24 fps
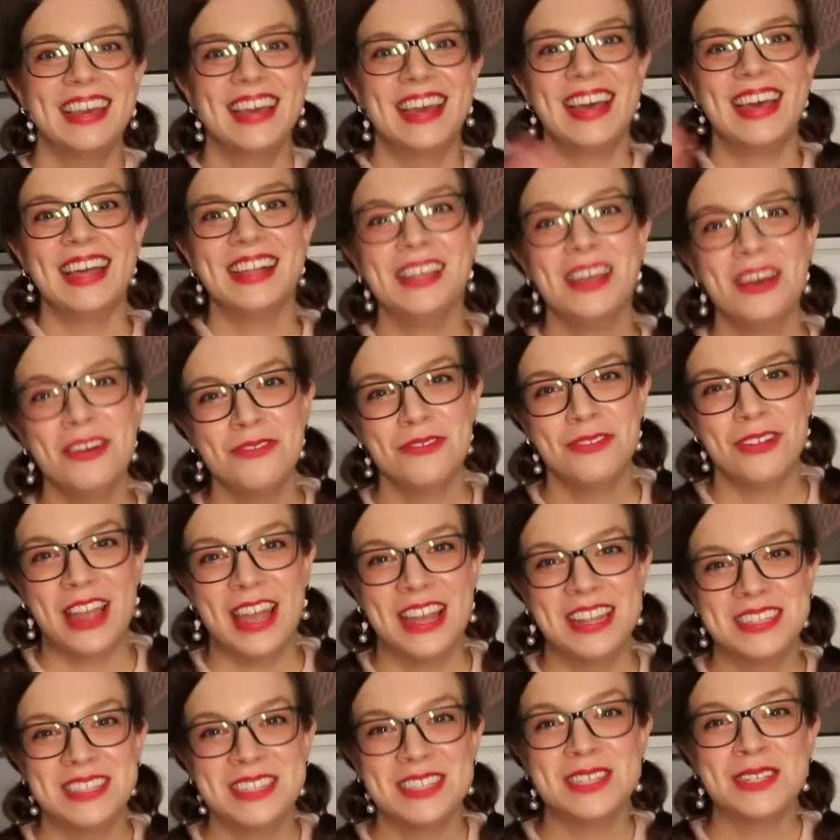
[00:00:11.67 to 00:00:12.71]
Hello
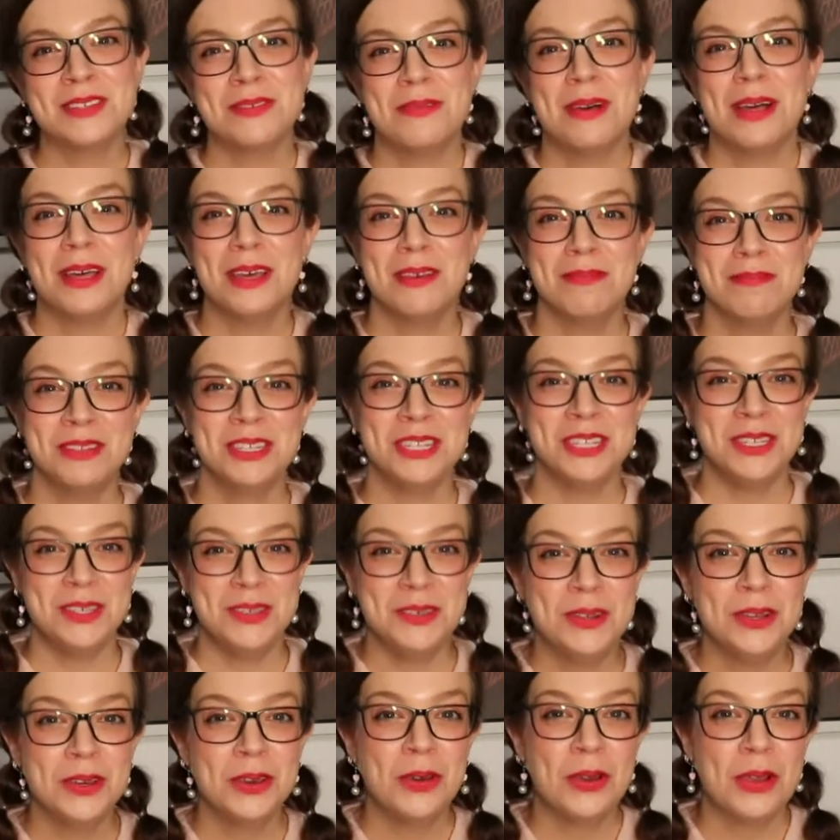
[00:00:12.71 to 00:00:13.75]
friends! Welcome to
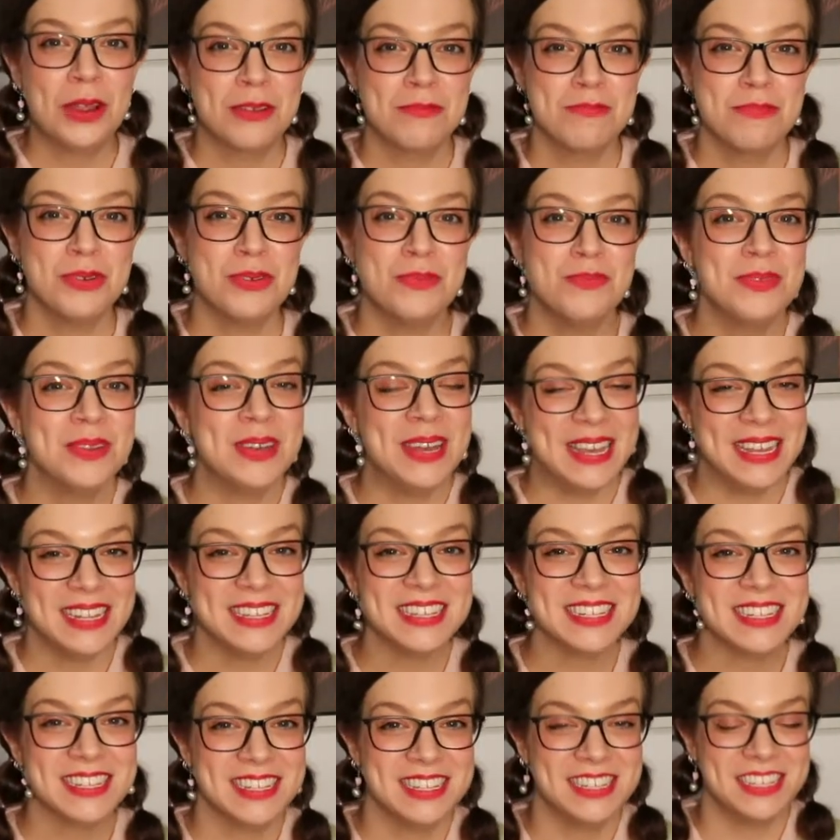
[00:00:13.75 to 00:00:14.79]
Unicorn Poop
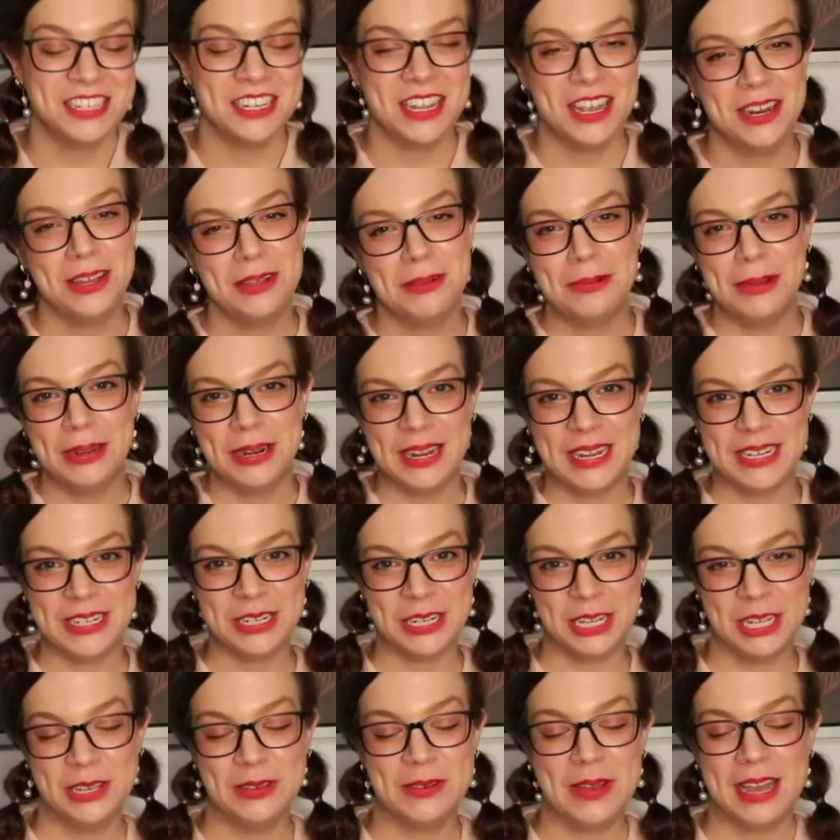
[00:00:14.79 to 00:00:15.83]
Knits, the channel where I
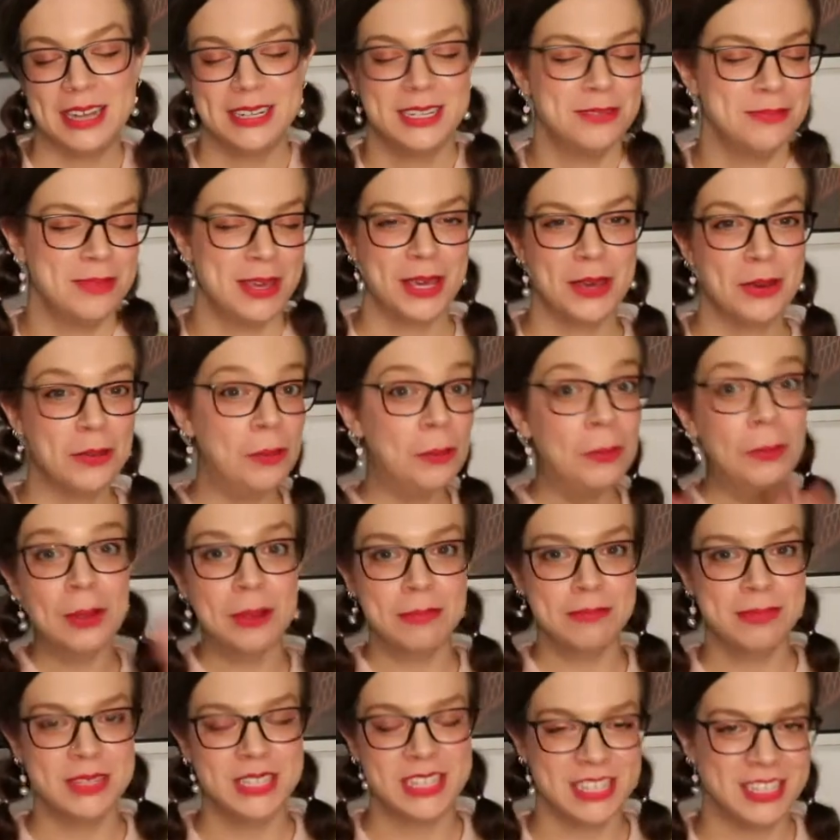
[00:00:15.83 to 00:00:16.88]
show you how to make
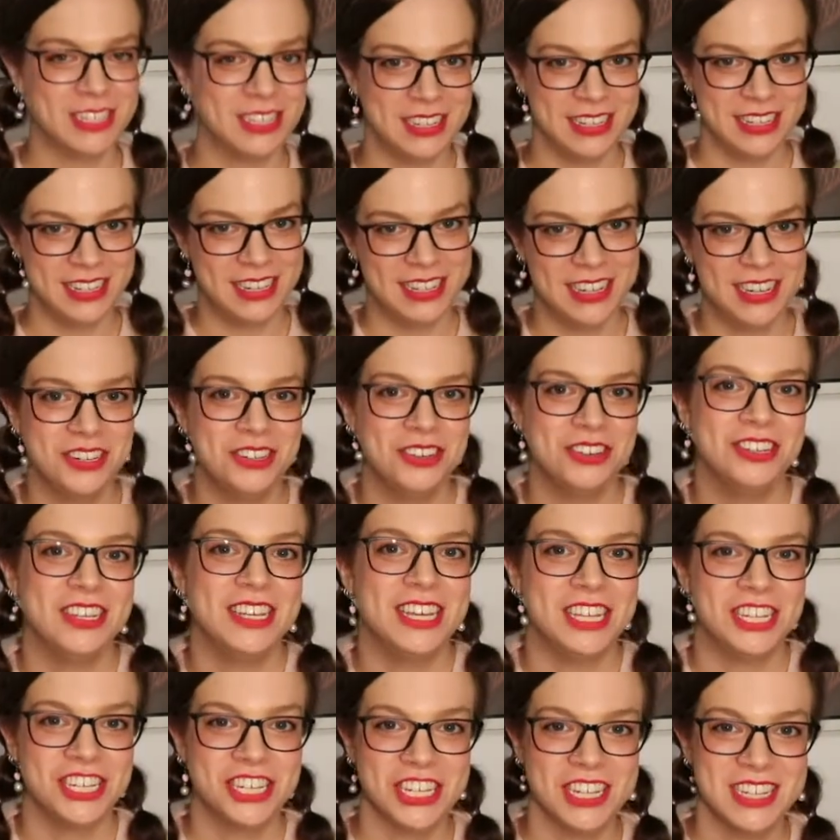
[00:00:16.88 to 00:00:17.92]
whimsical knitted
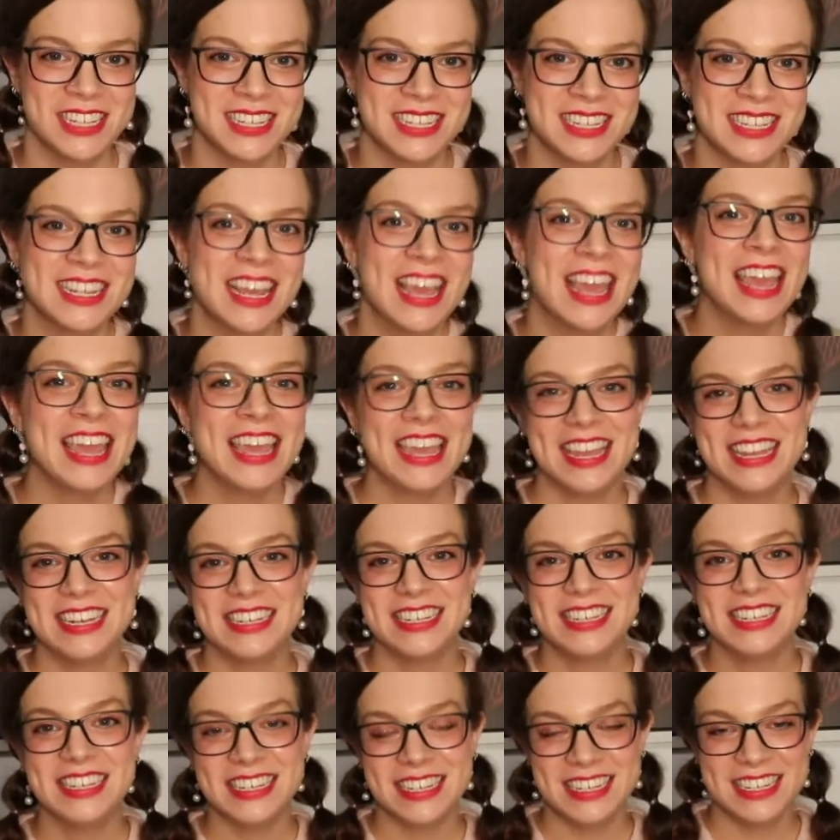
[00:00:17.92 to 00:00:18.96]
creations. In
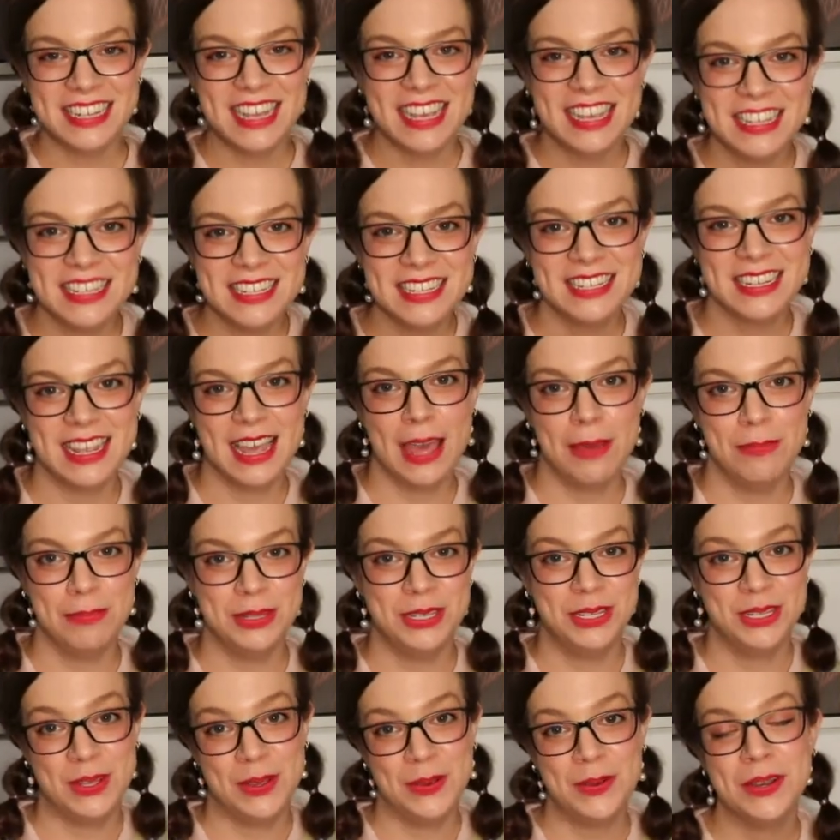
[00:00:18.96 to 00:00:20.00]
today's
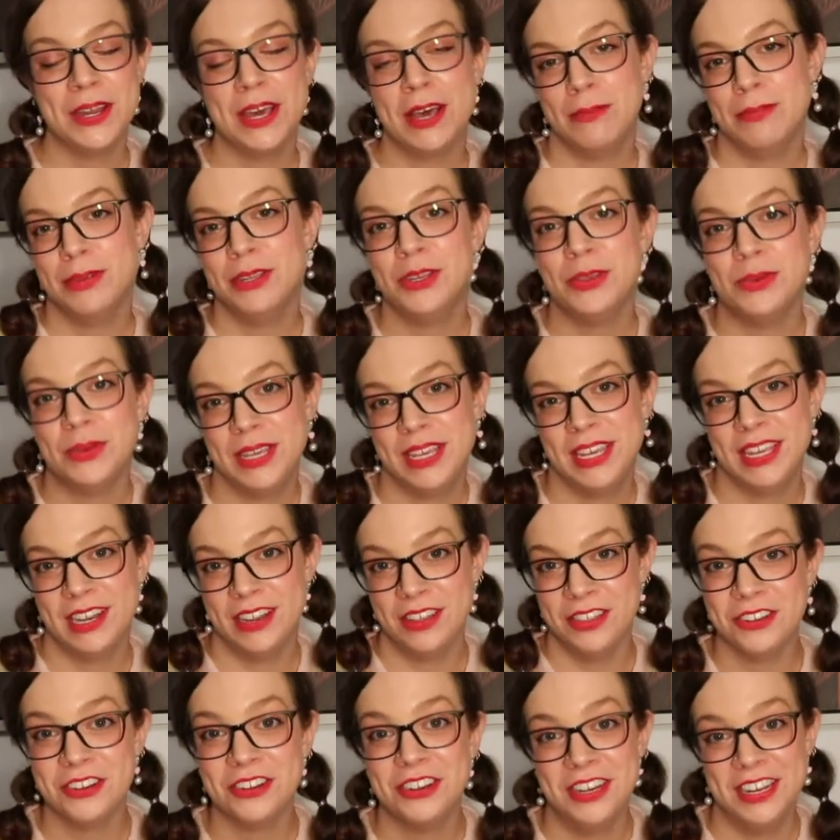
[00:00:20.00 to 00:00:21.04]
episode, I'll be doing
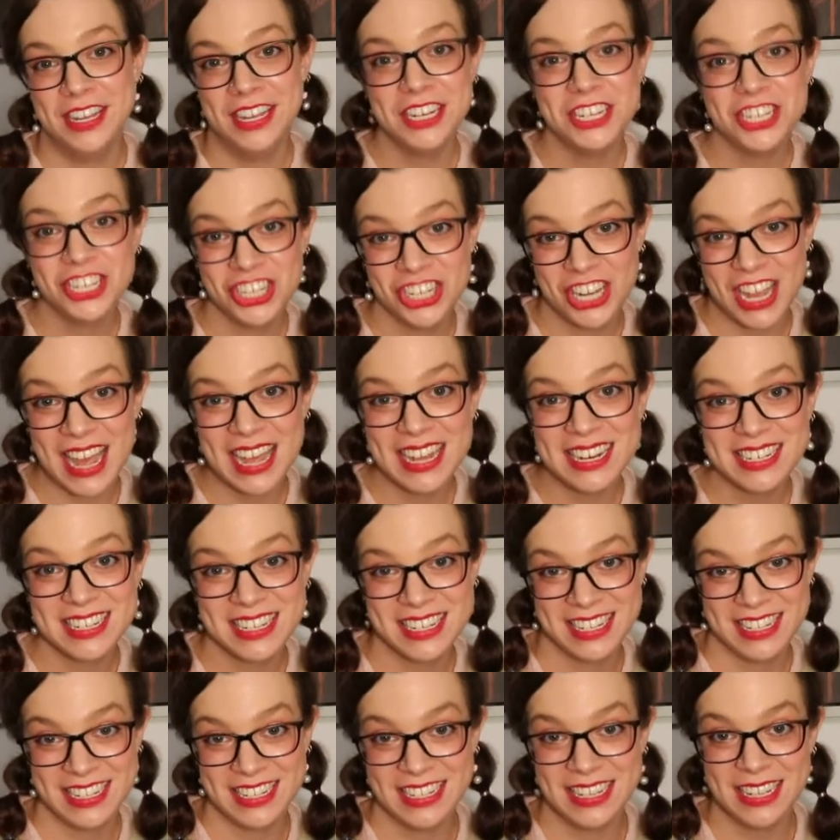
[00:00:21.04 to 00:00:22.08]
another knit chat
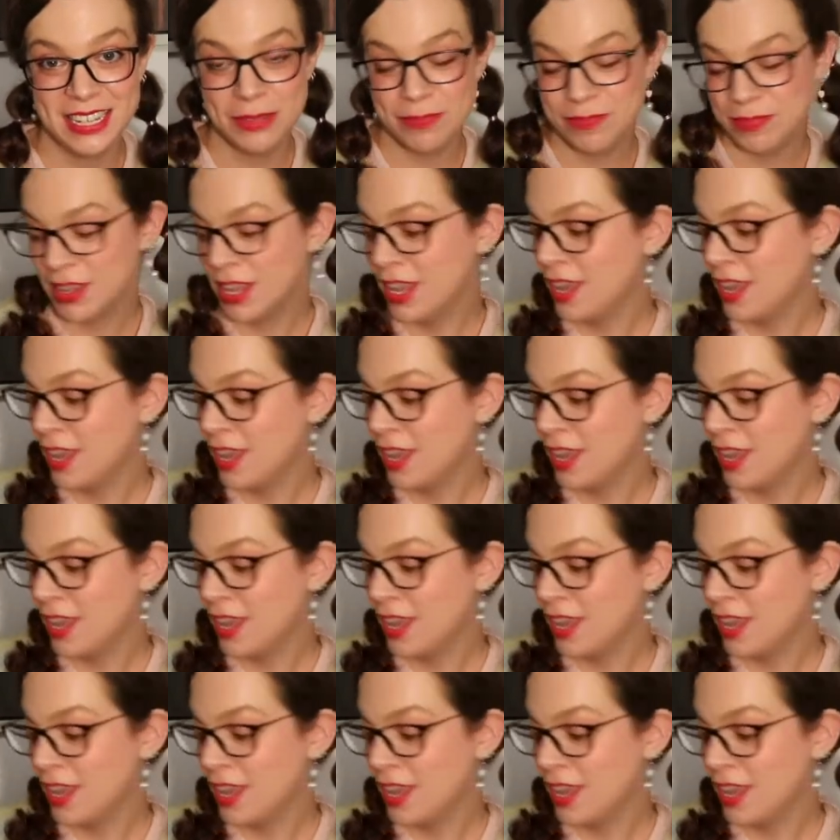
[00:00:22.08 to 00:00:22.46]
tea.